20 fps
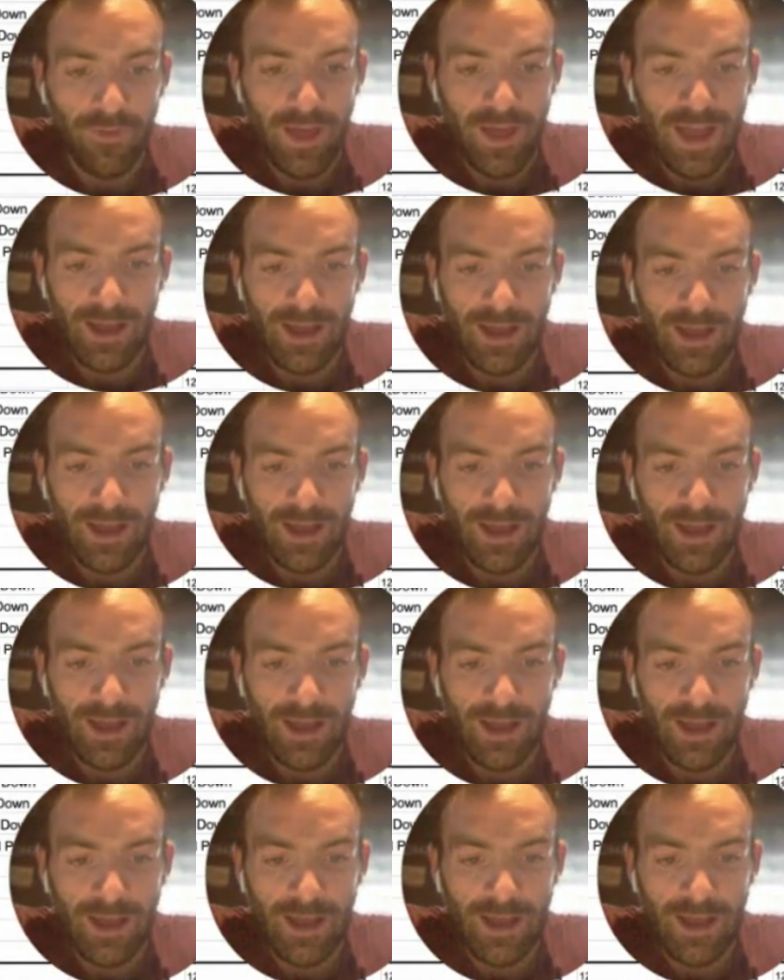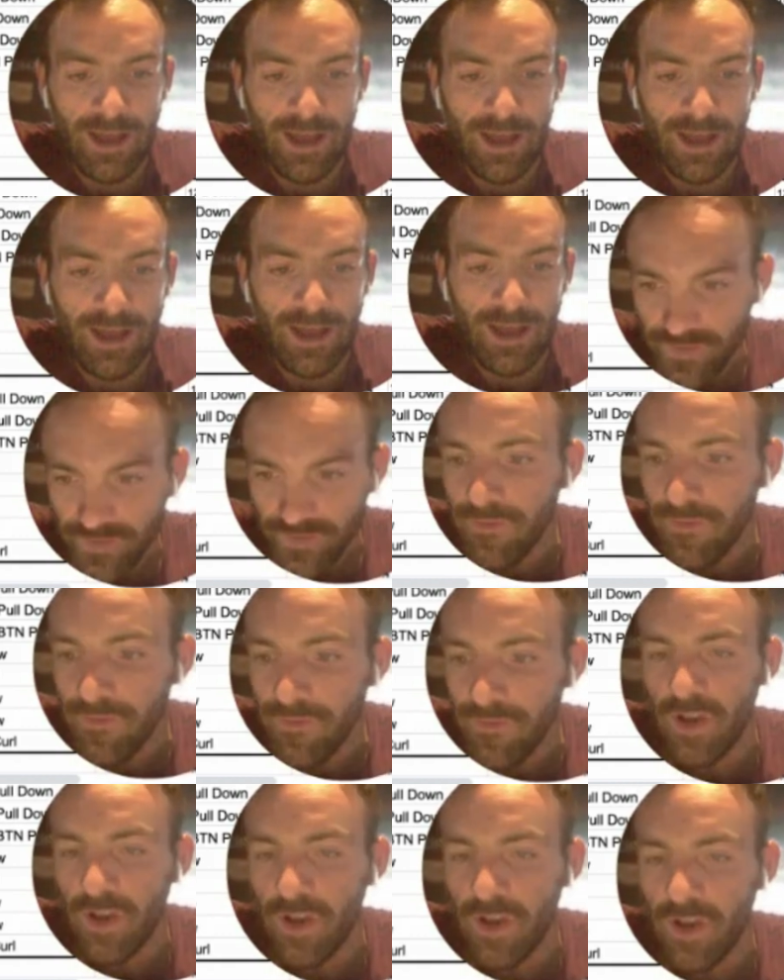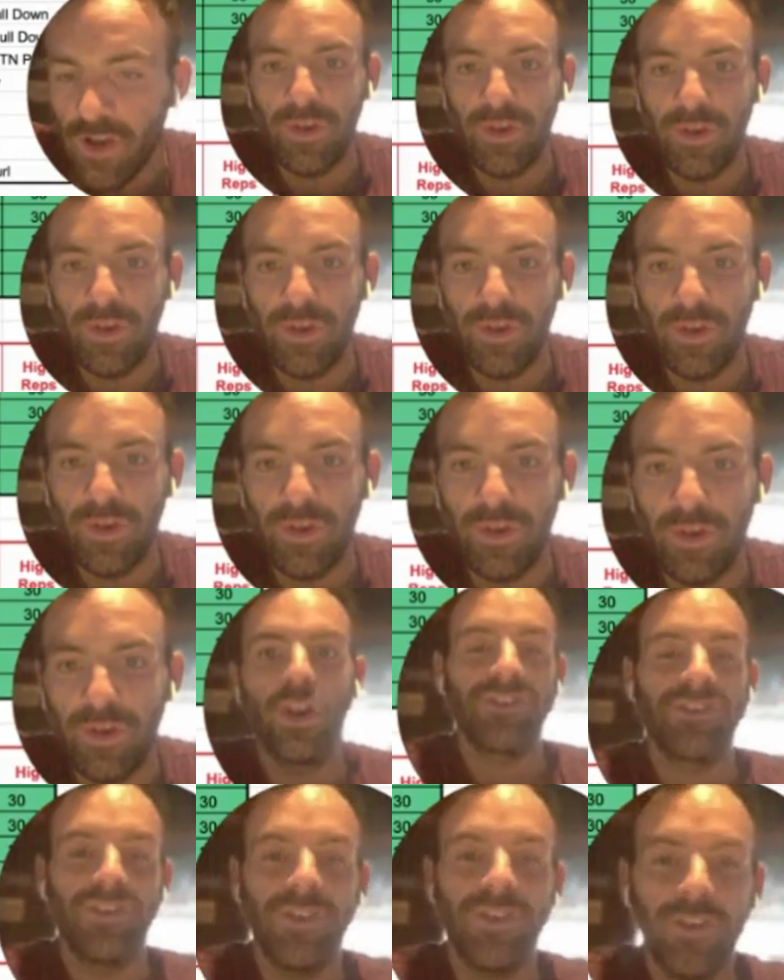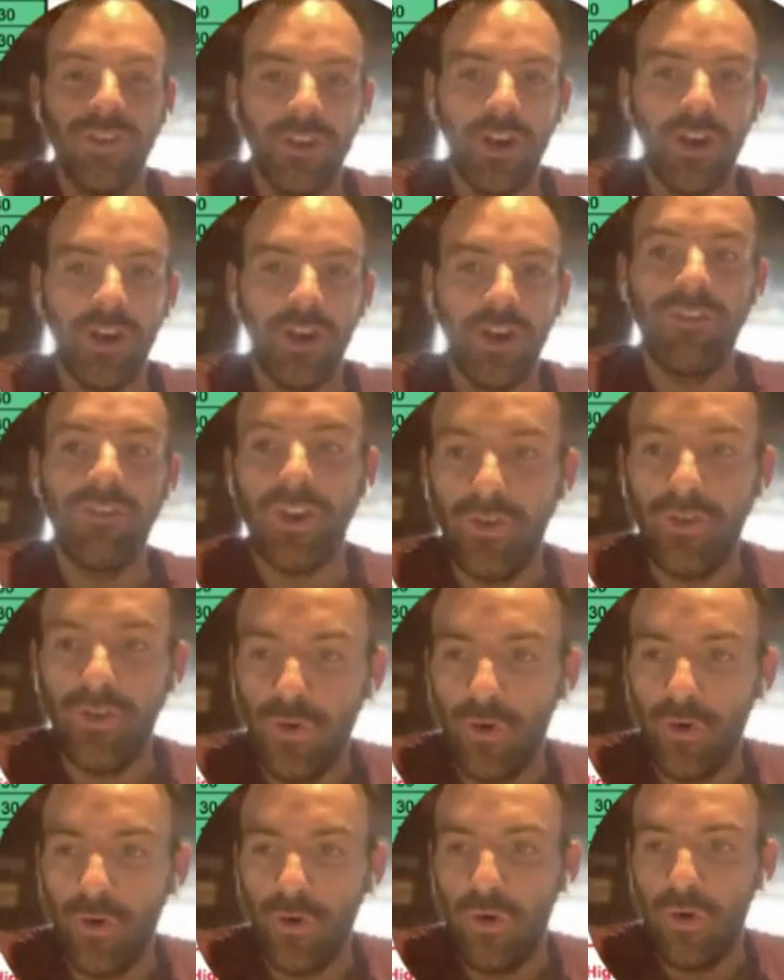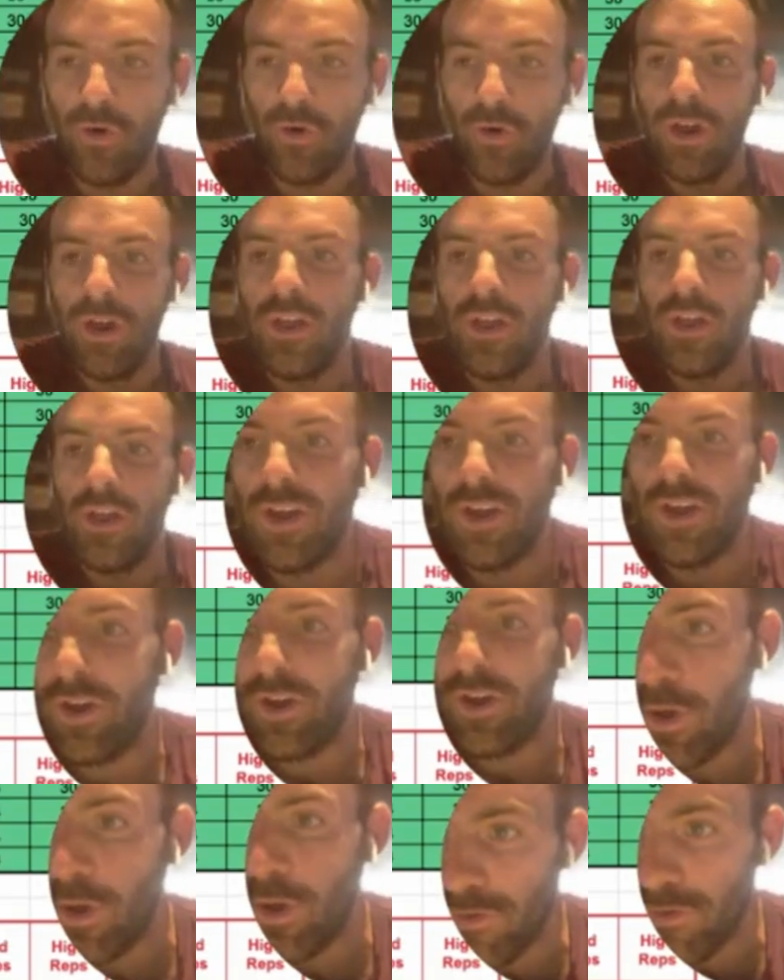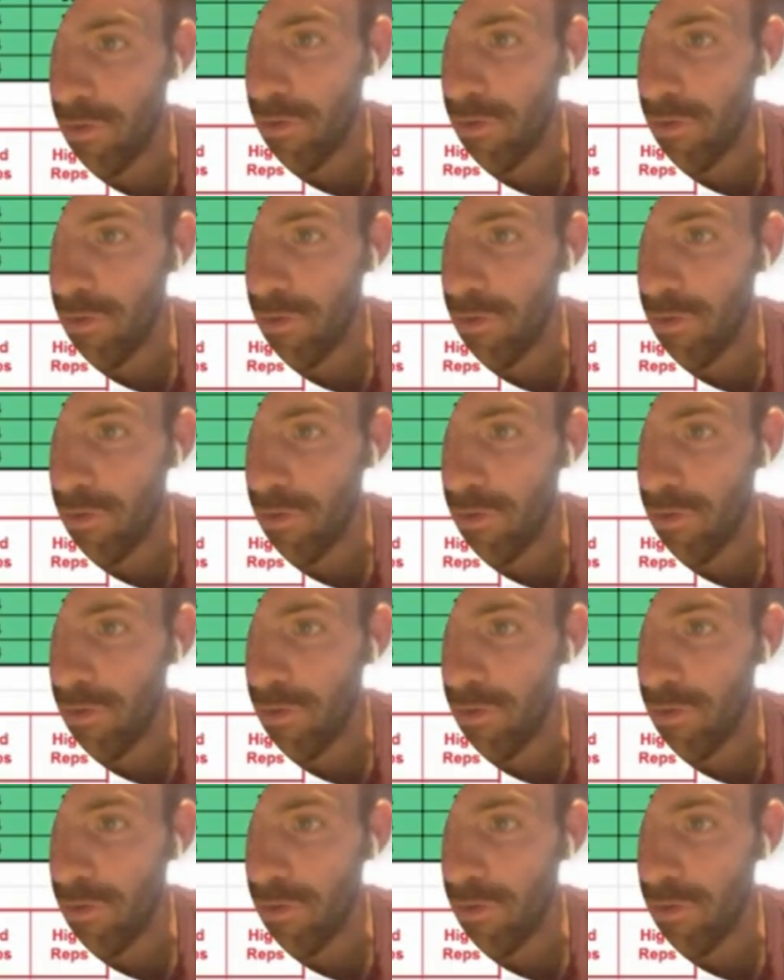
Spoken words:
that. First one, there's a lot of red, so you can kind of ignore the red. I'll go through